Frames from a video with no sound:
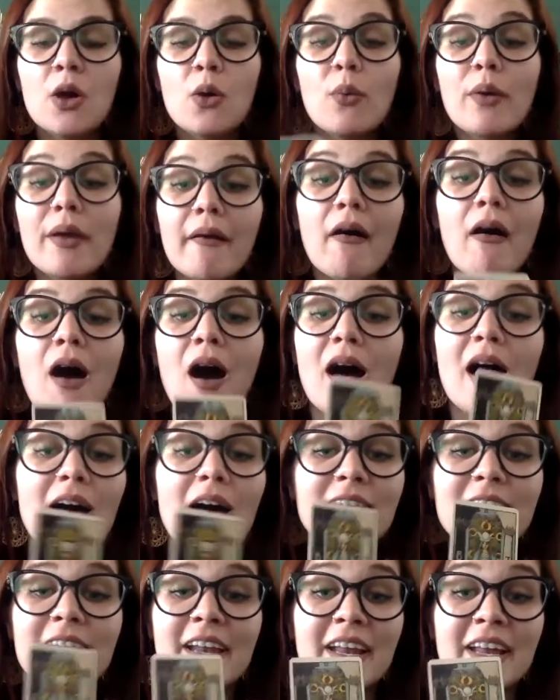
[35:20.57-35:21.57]
We all
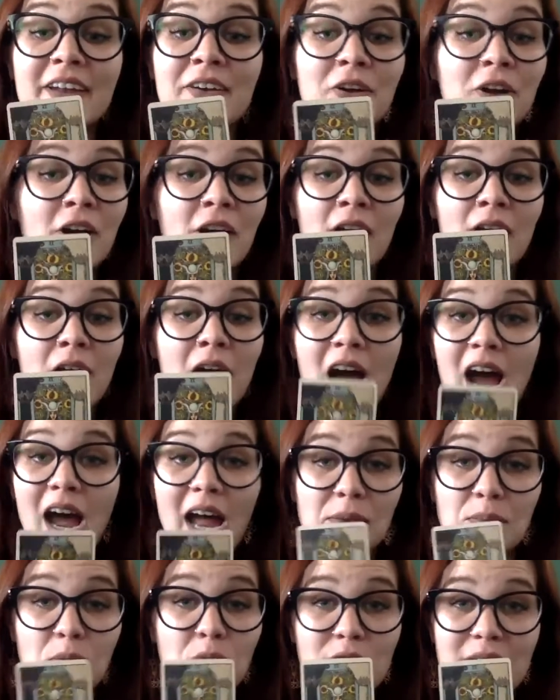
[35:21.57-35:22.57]
have an inner
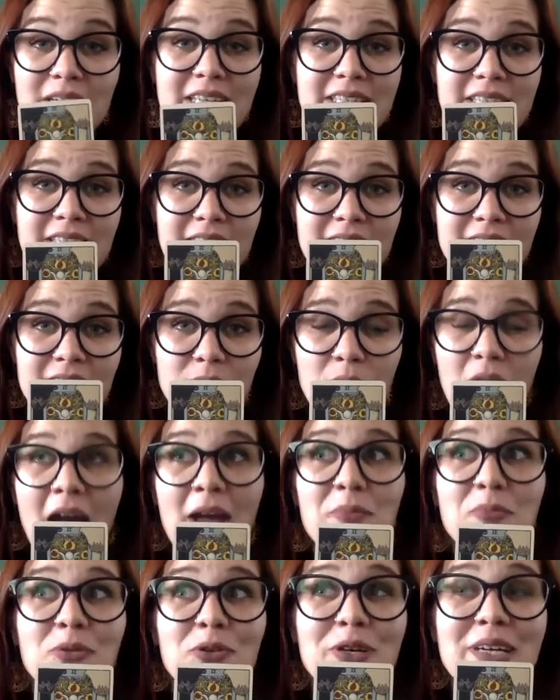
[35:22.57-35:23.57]
high
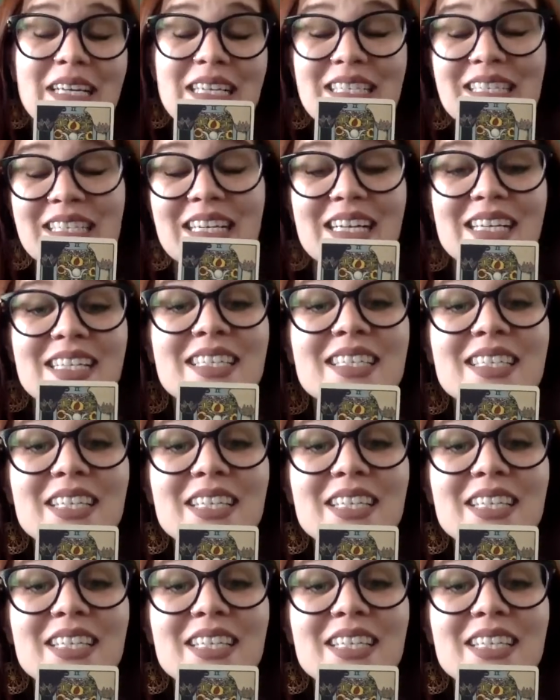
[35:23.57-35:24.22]
priestess